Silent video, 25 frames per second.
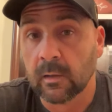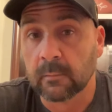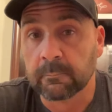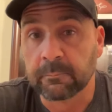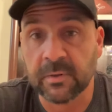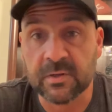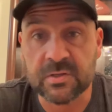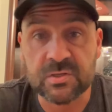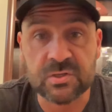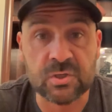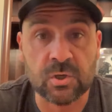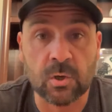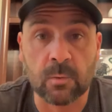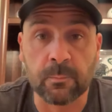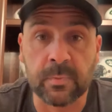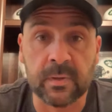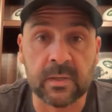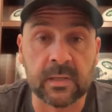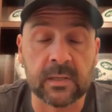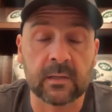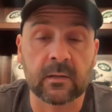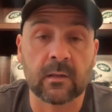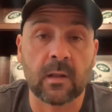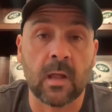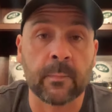But so be
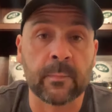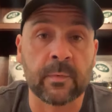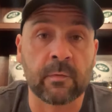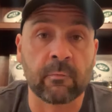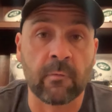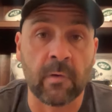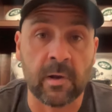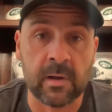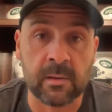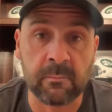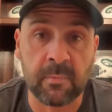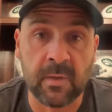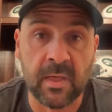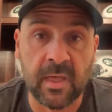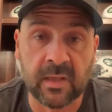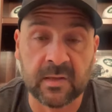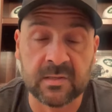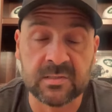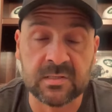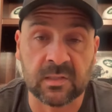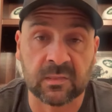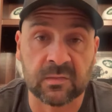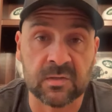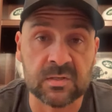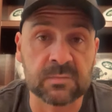it. I mean, running
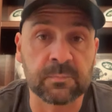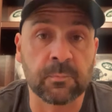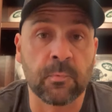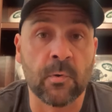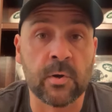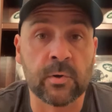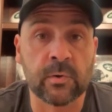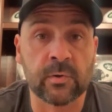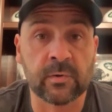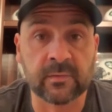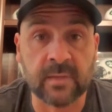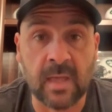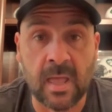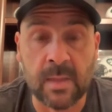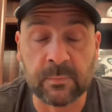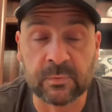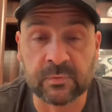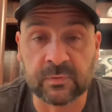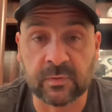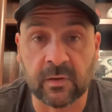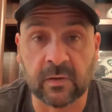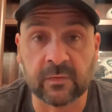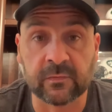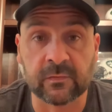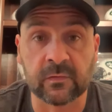backs at this point are a dime a
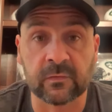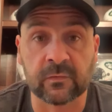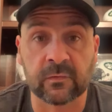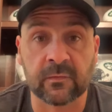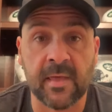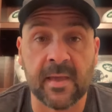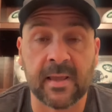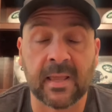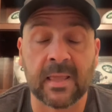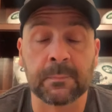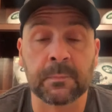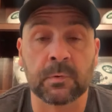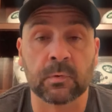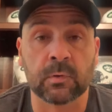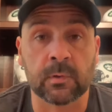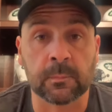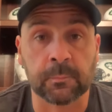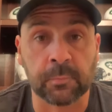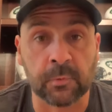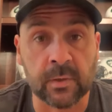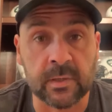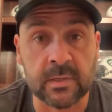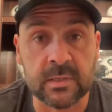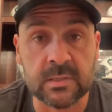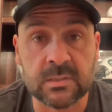dozen, so that can be
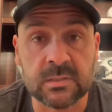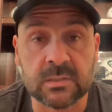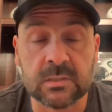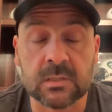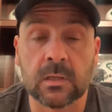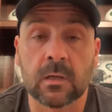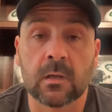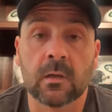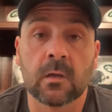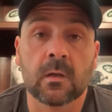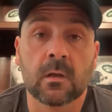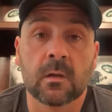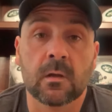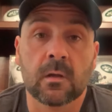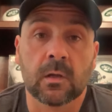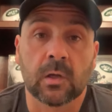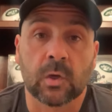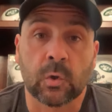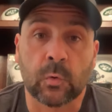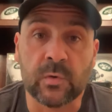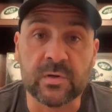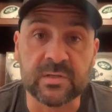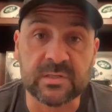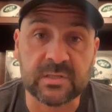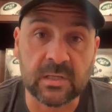replaced.
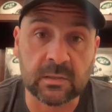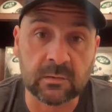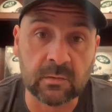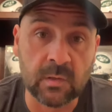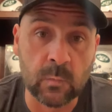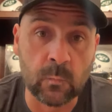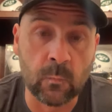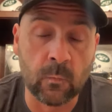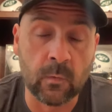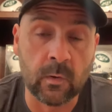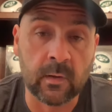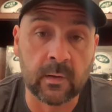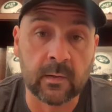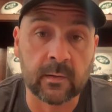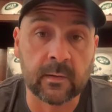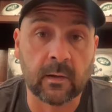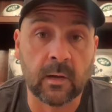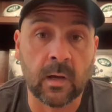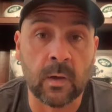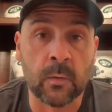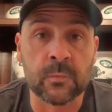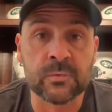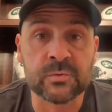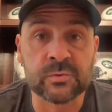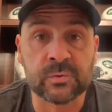Quincy
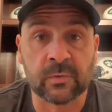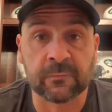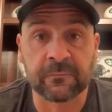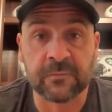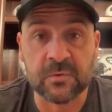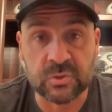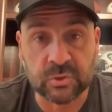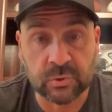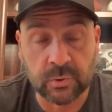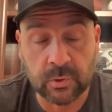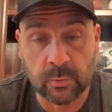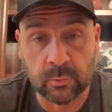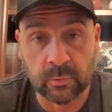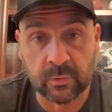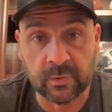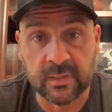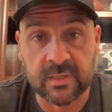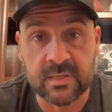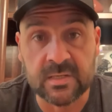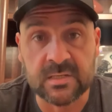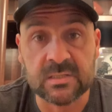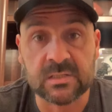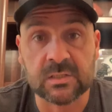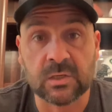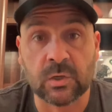Enunwa was officially
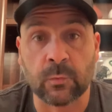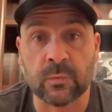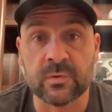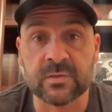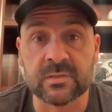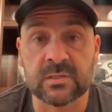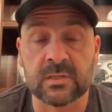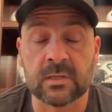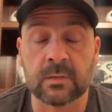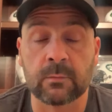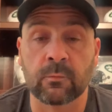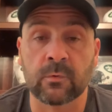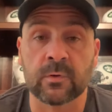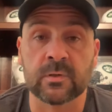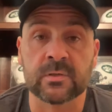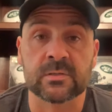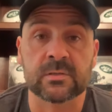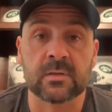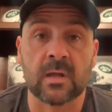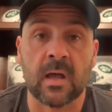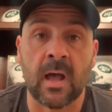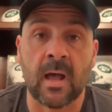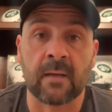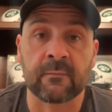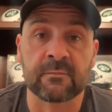released. Quincy was
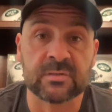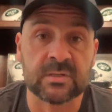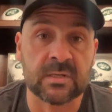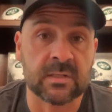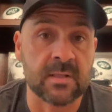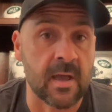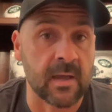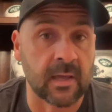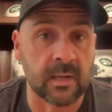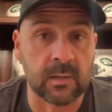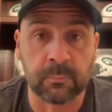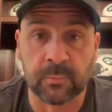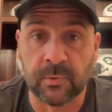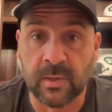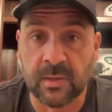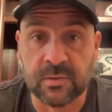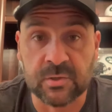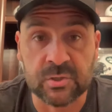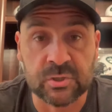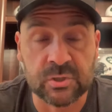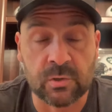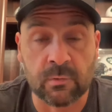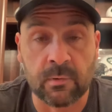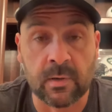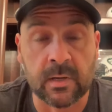obviously not going to play
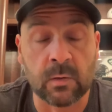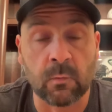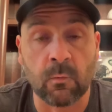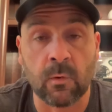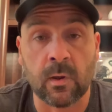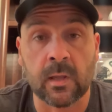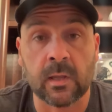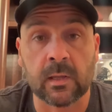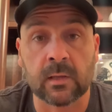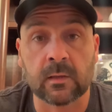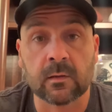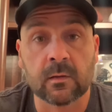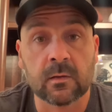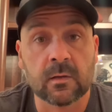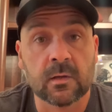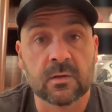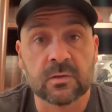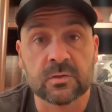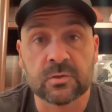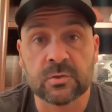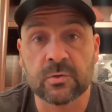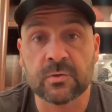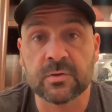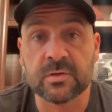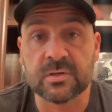this year anyway
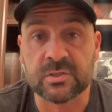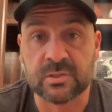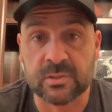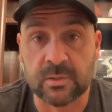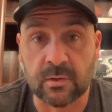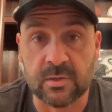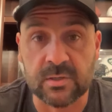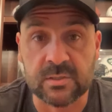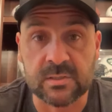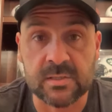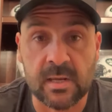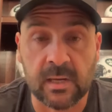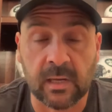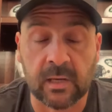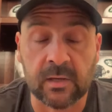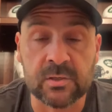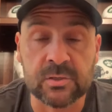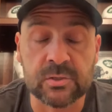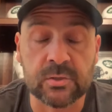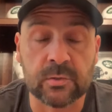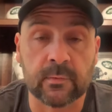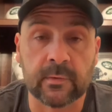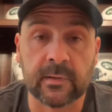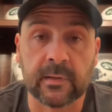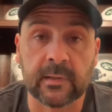due to the serious neck
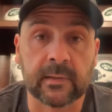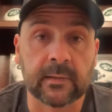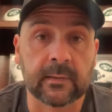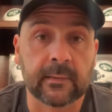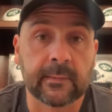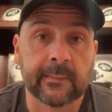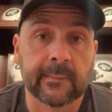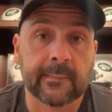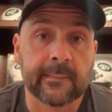injury.